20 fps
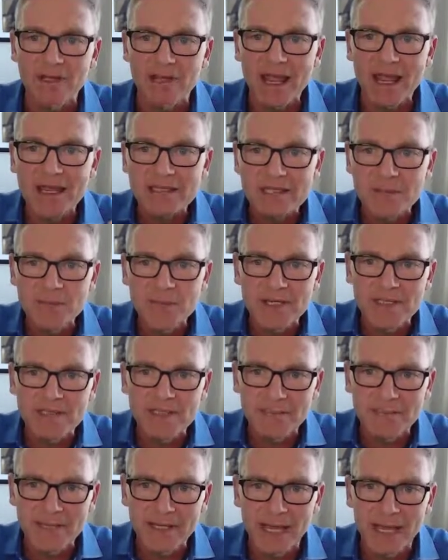But as the
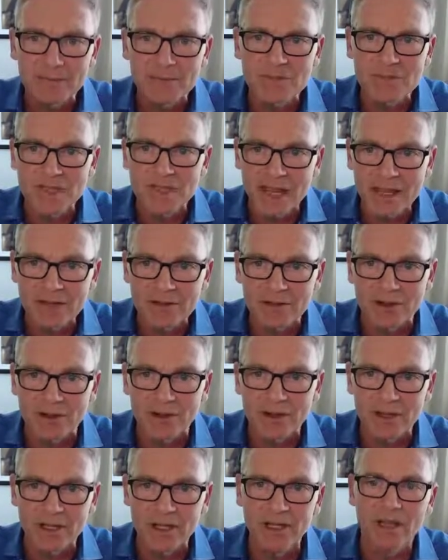PC became
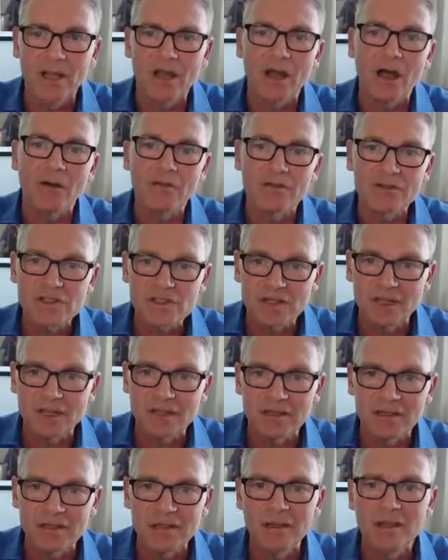standard, all of a
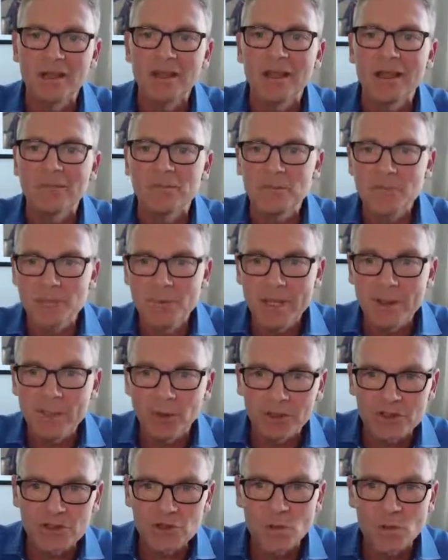sudden
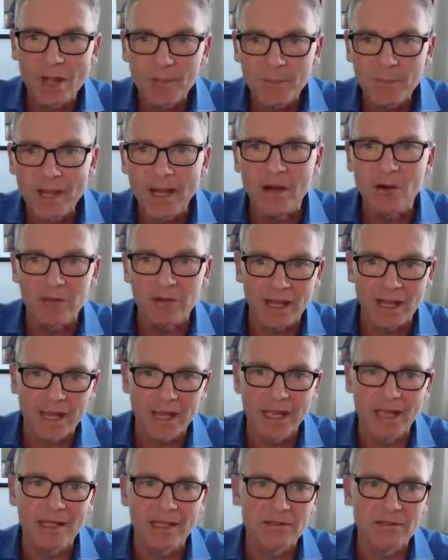people could swap out
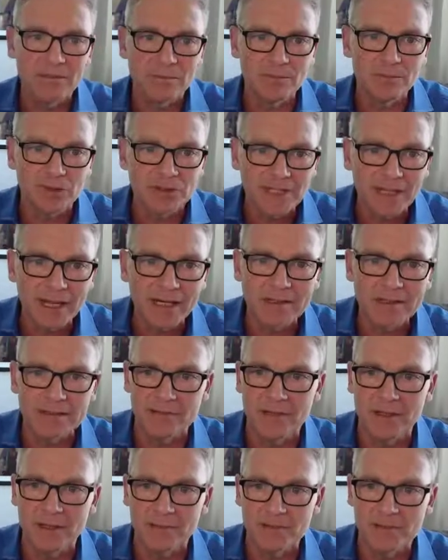and
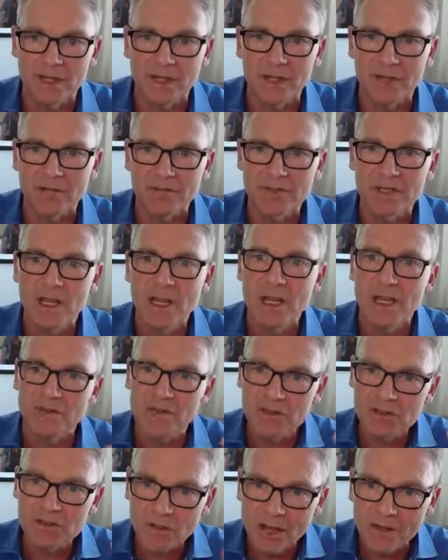protect themselves.
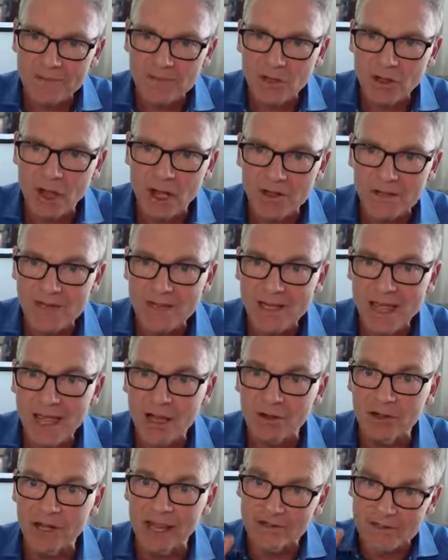And this drives the cost
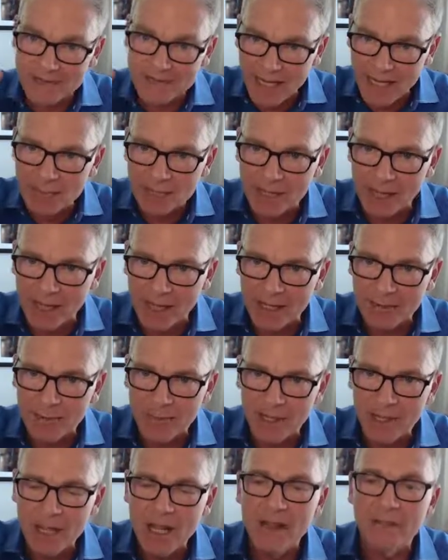down. At the same
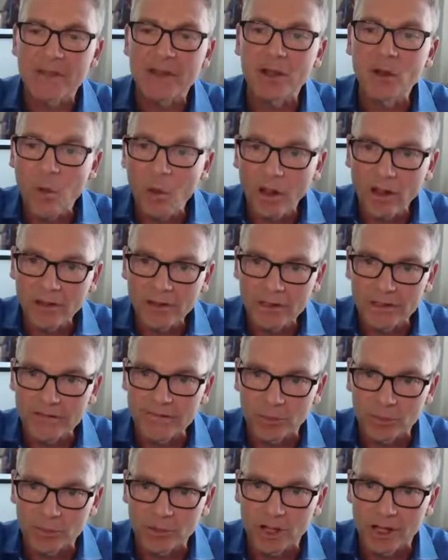time, the quality
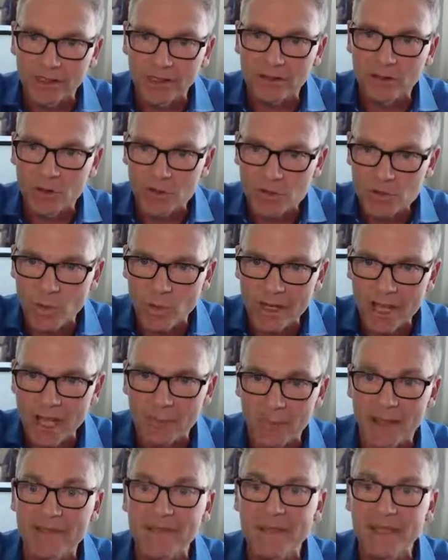of the product goes way
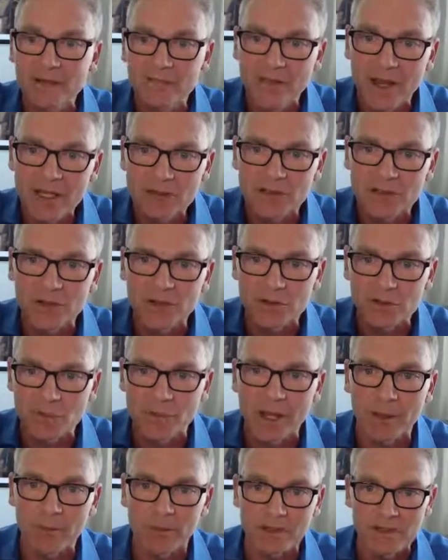up and the innovation goes
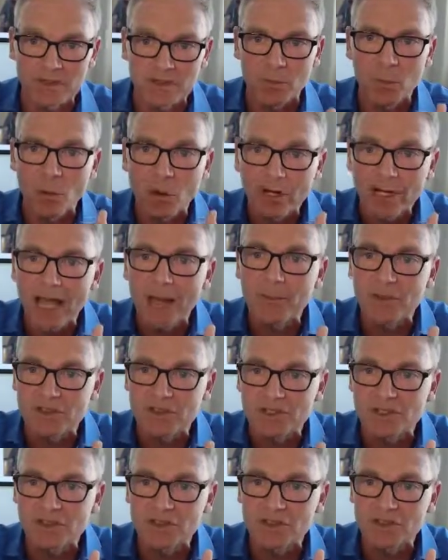way up because the more
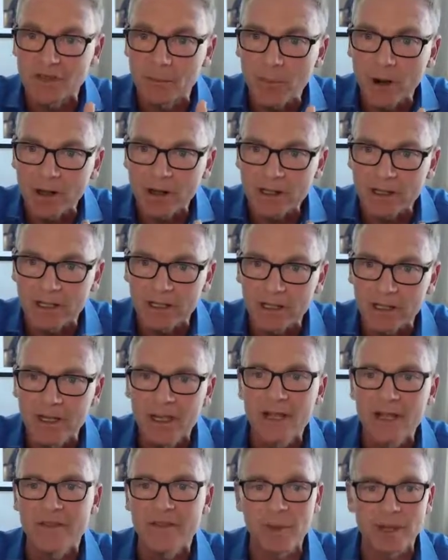competition in the market,
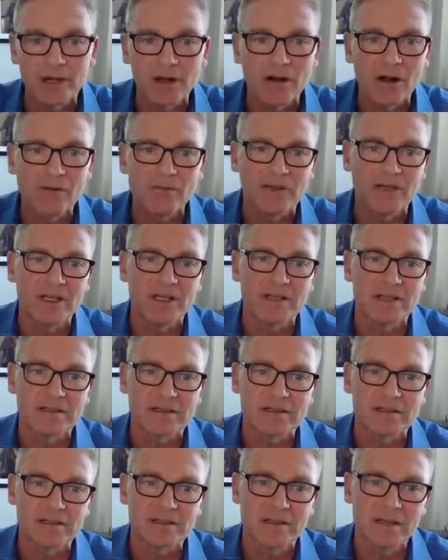the better off it
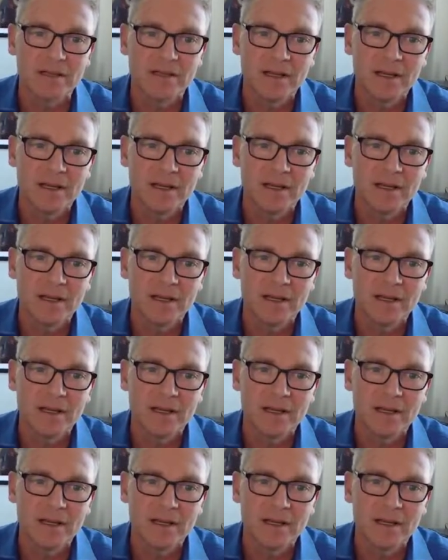is.